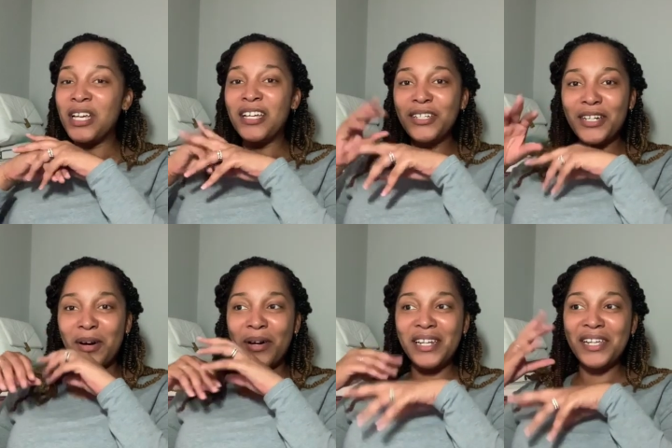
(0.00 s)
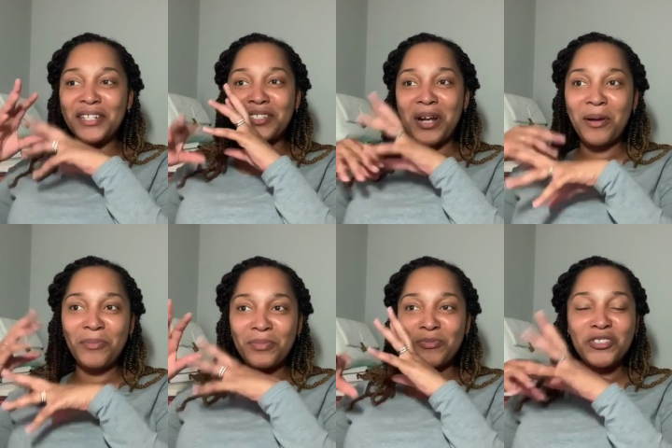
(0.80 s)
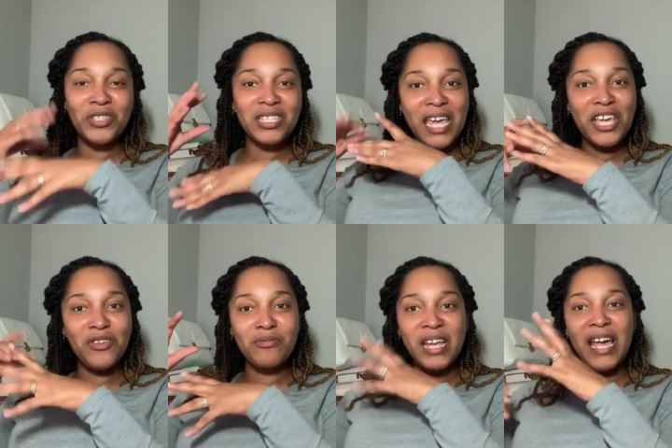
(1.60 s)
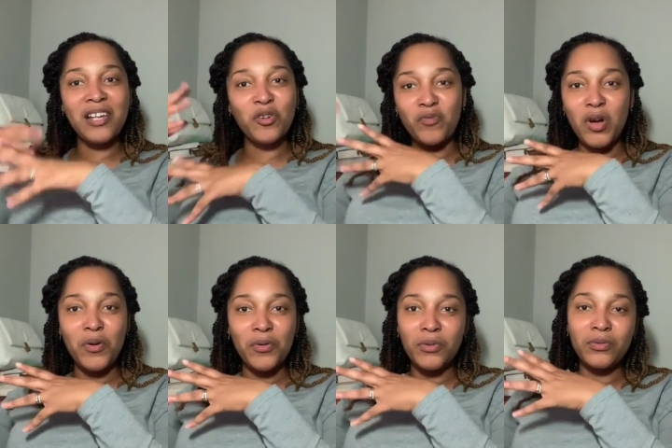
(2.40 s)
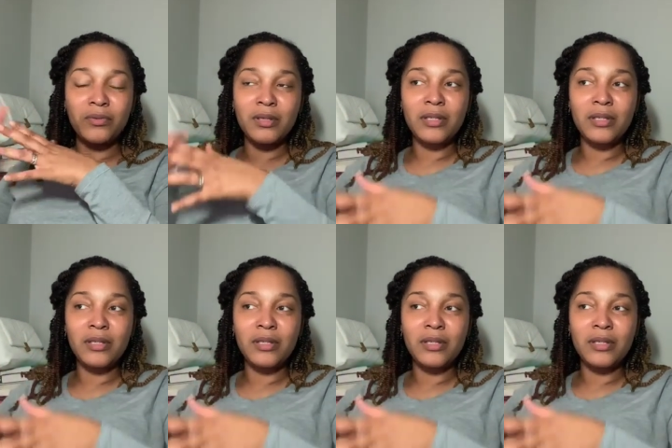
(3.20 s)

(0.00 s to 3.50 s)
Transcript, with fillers: You know, and it'll start taking you down a road